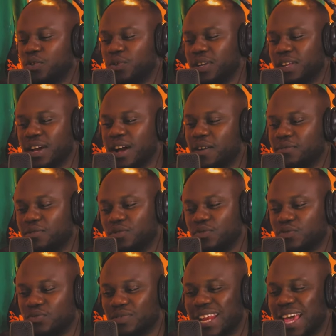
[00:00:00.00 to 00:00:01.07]
don't really have
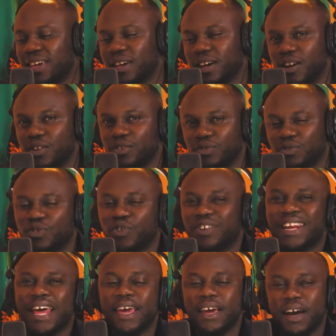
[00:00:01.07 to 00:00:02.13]
to like her or to
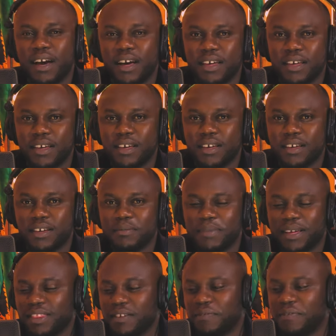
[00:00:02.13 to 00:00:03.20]
not like her.
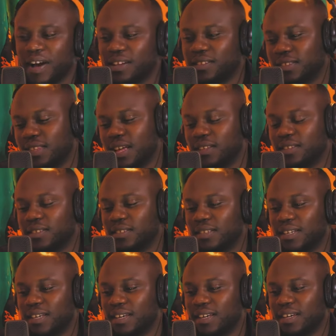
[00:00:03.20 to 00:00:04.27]
But the fact that
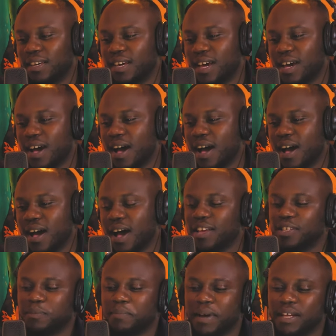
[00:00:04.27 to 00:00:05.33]
her
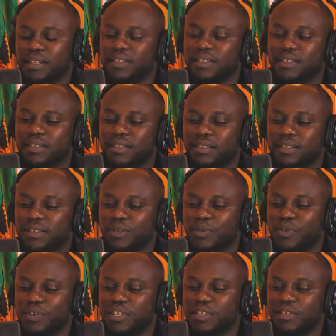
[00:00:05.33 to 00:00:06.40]
husband
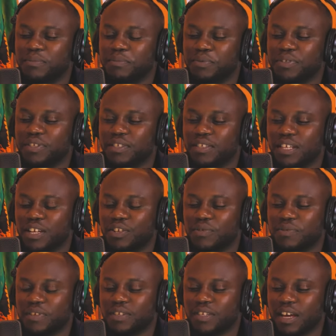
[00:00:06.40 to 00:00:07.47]
was put in charge
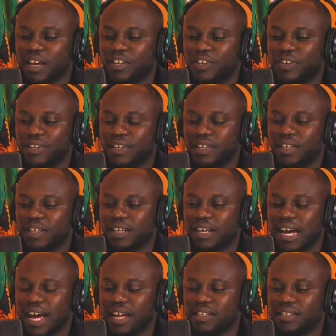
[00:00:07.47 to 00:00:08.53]
of this country
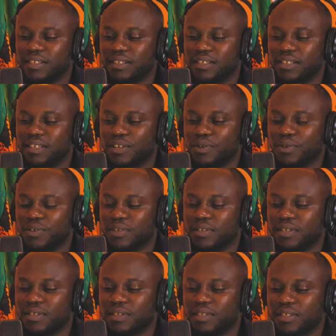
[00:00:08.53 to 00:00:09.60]
and he
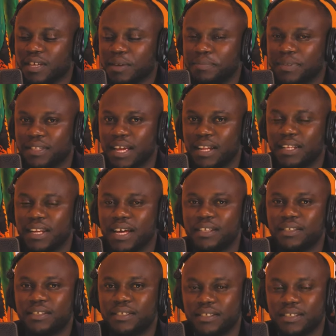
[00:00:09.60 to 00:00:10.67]
was
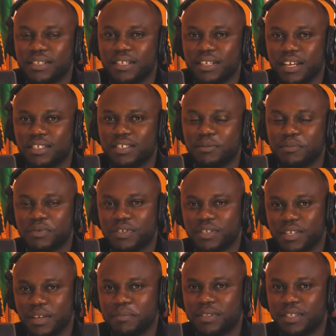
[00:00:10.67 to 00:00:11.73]
substandard. His leadership
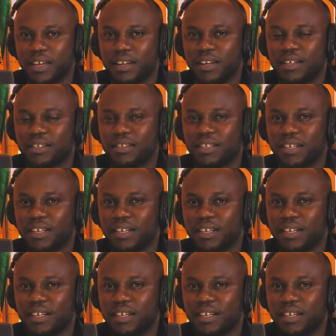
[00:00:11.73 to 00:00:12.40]
was substandard.